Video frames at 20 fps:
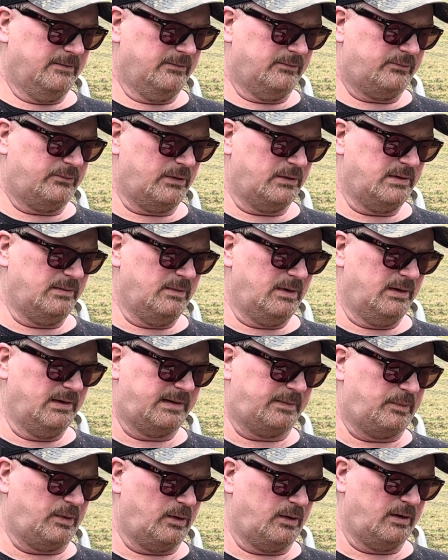for the
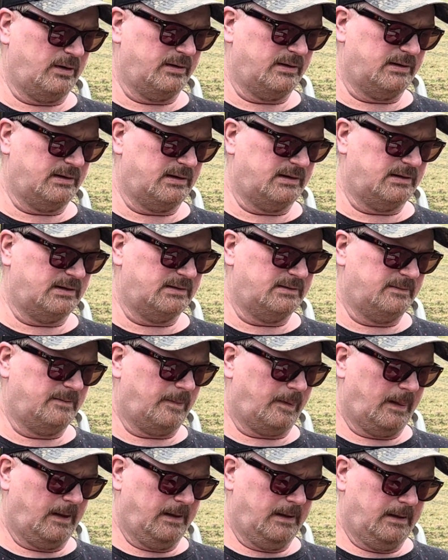most part,
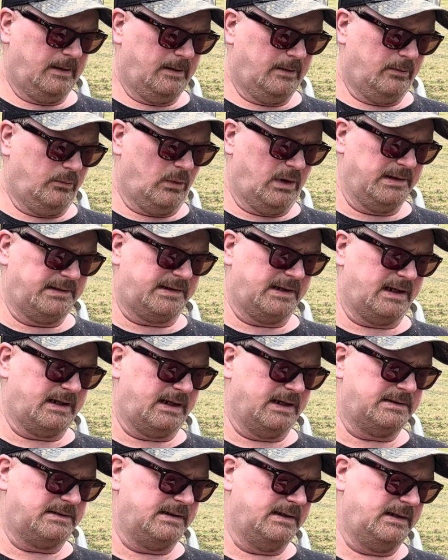once I
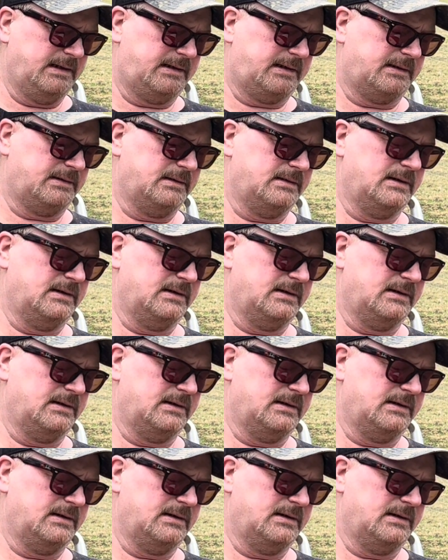get these